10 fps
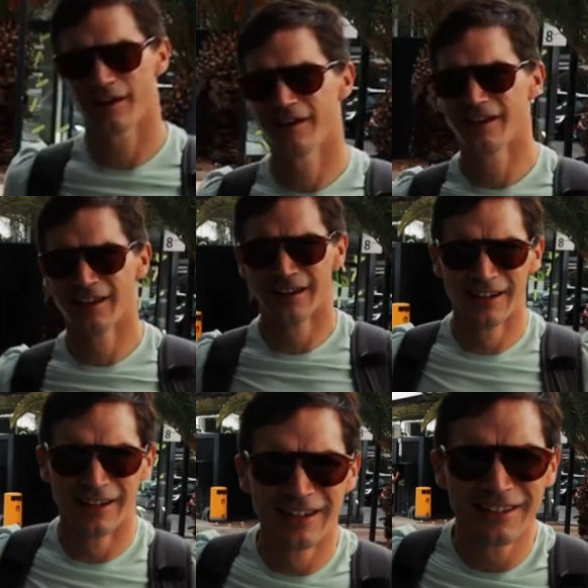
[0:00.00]
the
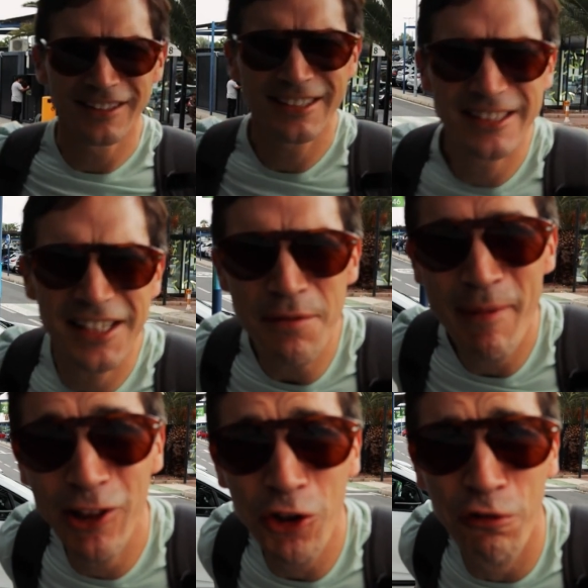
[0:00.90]
Airbnb. This is it,
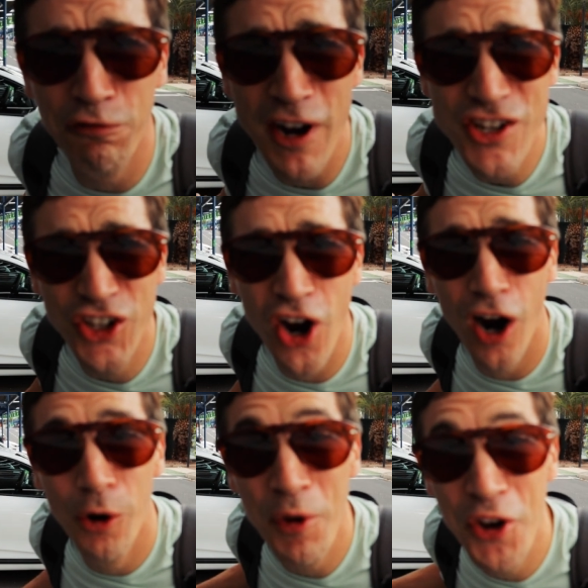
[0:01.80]
my little French
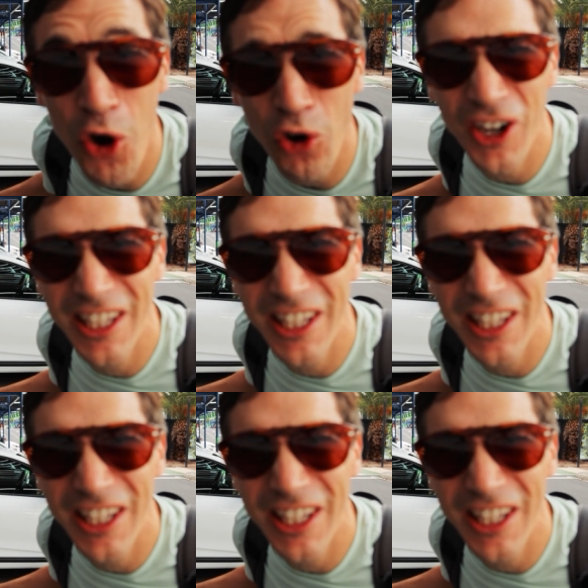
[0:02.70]
car, Renault